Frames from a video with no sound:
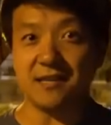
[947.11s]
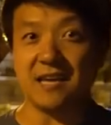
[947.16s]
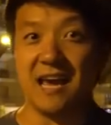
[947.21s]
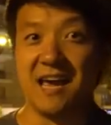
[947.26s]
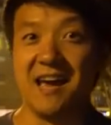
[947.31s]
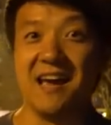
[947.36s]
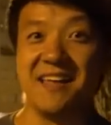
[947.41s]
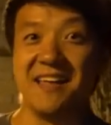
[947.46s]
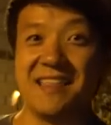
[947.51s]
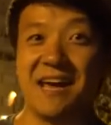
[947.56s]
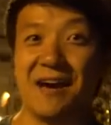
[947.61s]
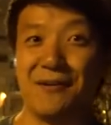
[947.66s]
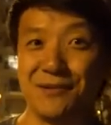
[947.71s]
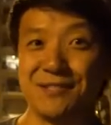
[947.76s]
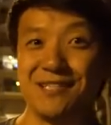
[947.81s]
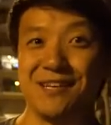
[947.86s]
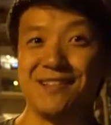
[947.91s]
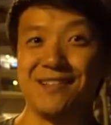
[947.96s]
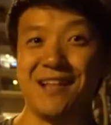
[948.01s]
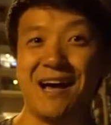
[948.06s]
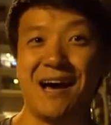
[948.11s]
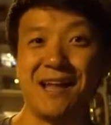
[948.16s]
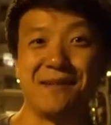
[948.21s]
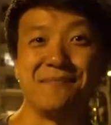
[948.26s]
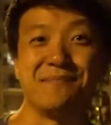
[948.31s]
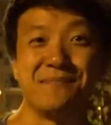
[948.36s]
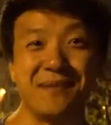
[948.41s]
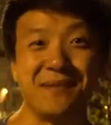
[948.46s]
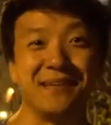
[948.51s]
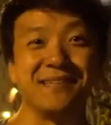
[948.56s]
yeah, that was a lot
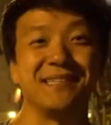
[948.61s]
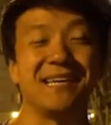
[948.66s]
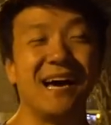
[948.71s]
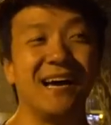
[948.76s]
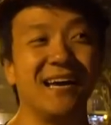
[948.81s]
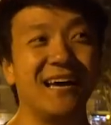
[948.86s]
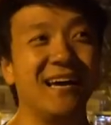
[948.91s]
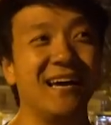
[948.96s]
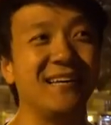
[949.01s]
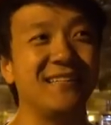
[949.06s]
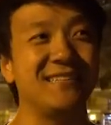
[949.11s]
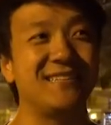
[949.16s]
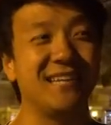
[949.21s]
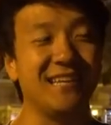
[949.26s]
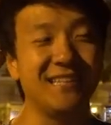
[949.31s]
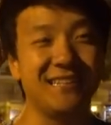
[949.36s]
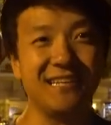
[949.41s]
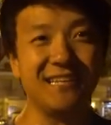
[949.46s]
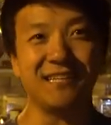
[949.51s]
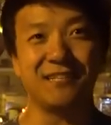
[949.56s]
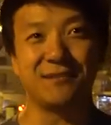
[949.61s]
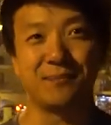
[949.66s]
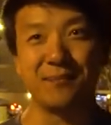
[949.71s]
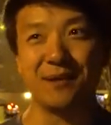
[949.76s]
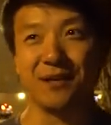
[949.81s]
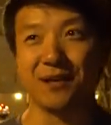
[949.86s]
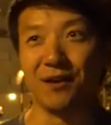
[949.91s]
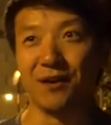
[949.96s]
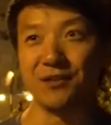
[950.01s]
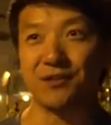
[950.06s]
of meat. I, I did these
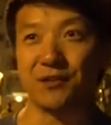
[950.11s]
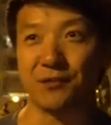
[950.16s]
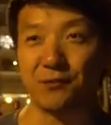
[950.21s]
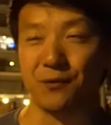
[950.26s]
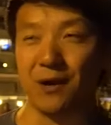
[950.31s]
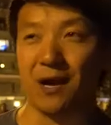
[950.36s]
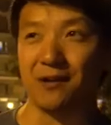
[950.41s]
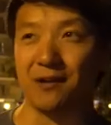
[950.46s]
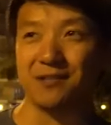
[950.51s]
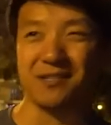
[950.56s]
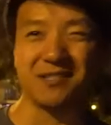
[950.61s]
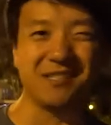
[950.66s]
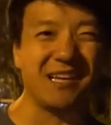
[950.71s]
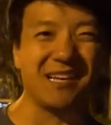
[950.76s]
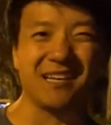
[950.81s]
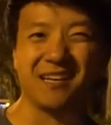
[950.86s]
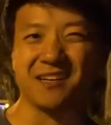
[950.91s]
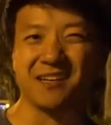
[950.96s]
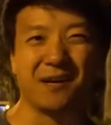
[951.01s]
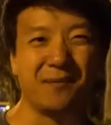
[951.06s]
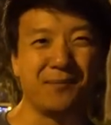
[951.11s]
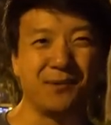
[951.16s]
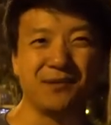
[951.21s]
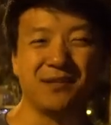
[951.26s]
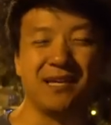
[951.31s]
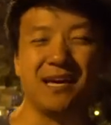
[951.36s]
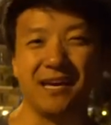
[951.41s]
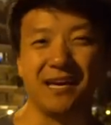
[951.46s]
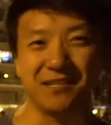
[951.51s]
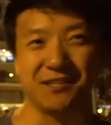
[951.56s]
meals throughout just like a couple
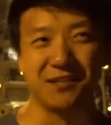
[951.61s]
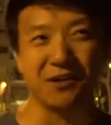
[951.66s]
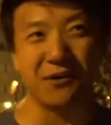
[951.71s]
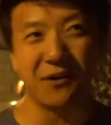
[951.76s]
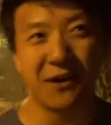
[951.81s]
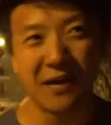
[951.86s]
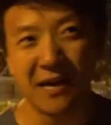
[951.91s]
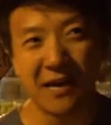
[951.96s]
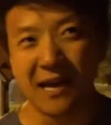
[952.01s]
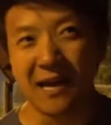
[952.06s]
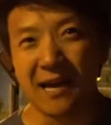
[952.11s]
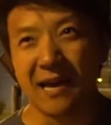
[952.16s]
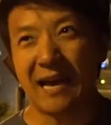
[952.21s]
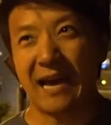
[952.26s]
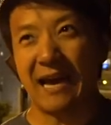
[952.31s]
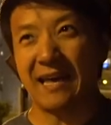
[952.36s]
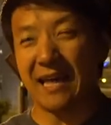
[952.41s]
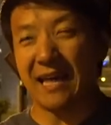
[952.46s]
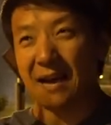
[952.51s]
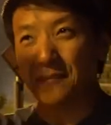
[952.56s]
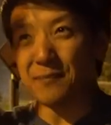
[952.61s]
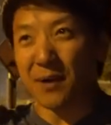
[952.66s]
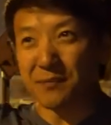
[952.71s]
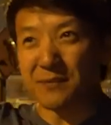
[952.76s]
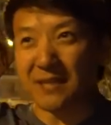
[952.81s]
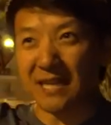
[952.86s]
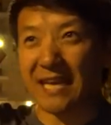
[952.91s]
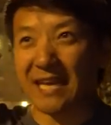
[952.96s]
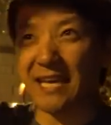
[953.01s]
days, so I, I'm up to